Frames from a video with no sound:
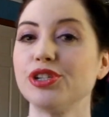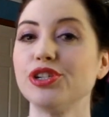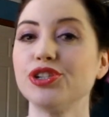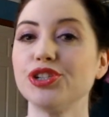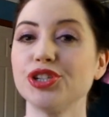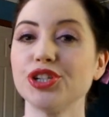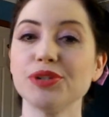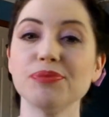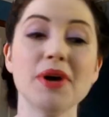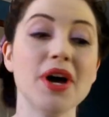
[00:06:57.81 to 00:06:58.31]

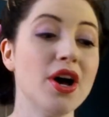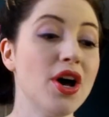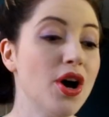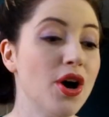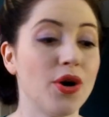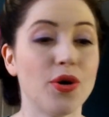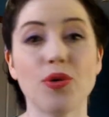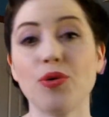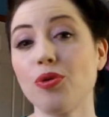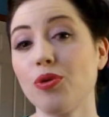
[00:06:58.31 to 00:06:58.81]
YouTube,
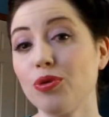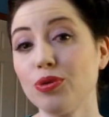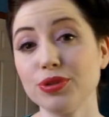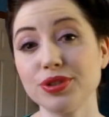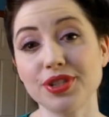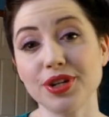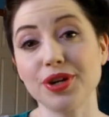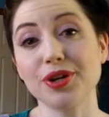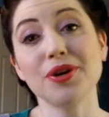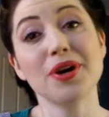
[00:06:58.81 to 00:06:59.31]
or
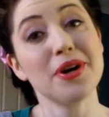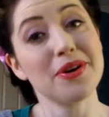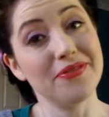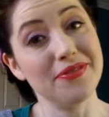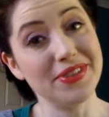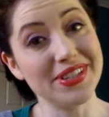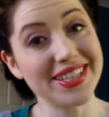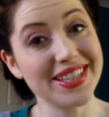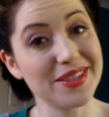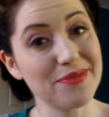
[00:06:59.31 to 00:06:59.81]
also
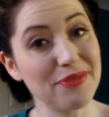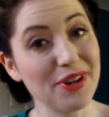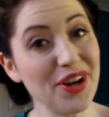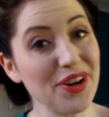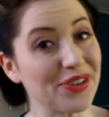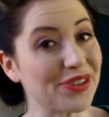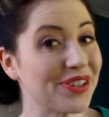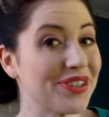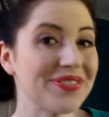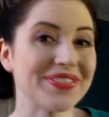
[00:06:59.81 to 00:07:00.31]
visit the
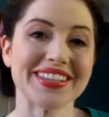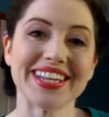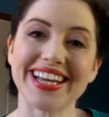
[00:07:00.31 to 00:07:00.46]
blog.